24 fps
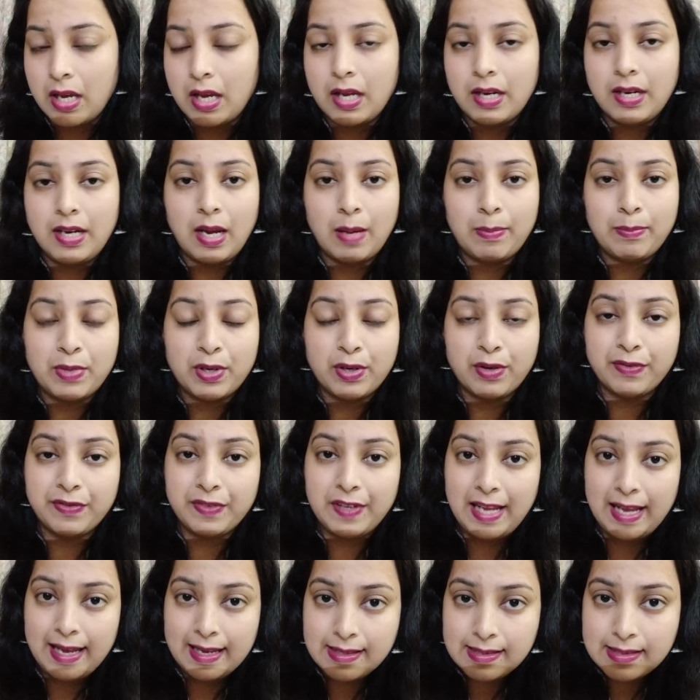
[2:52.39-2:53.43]
number of
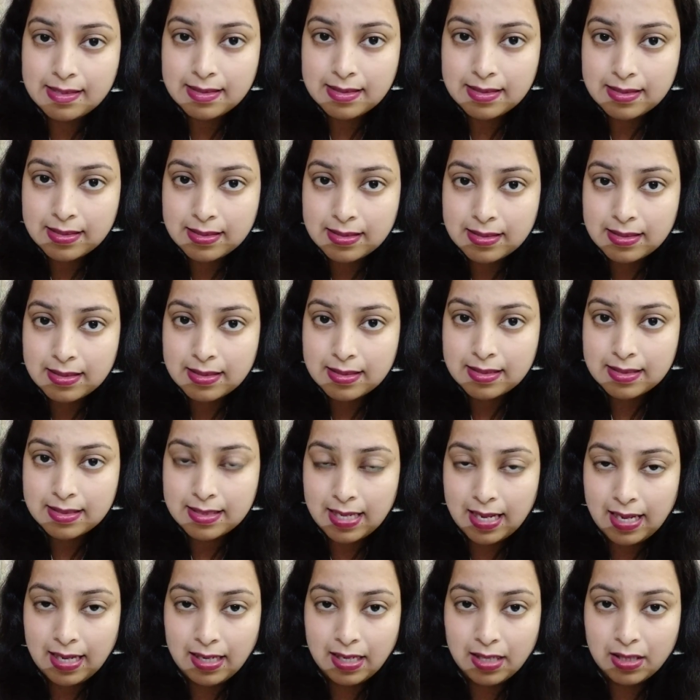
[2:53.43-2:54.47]
guests
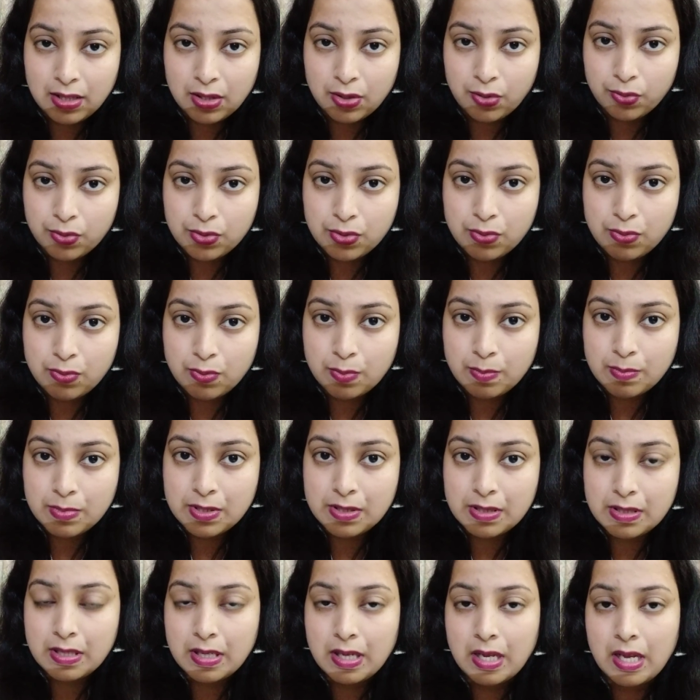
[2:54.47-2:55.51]
staying in those rooms,